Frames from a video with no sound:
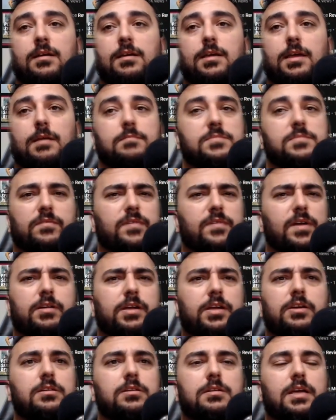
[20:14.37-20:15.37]
Yep, so very
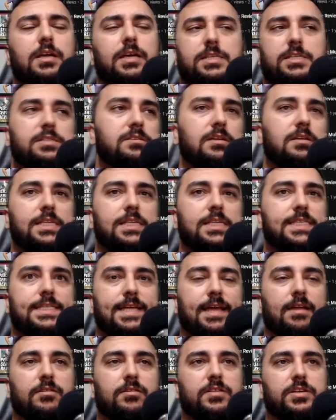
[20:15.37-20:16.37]
good. It's
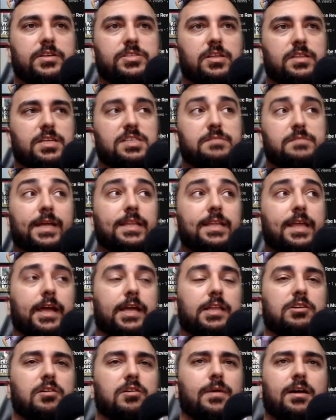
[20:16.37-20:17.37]
standard. There's nothing
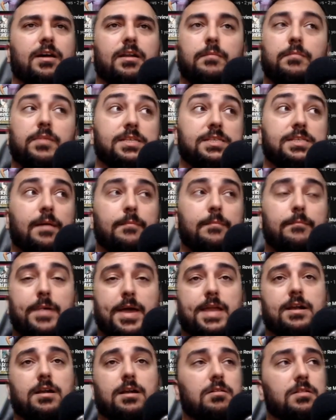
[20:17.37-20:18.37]
spectacular about it, but it's not
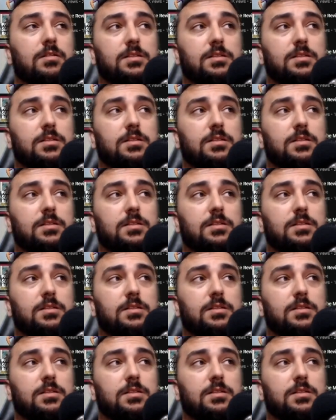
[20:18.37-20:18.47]
bad at all.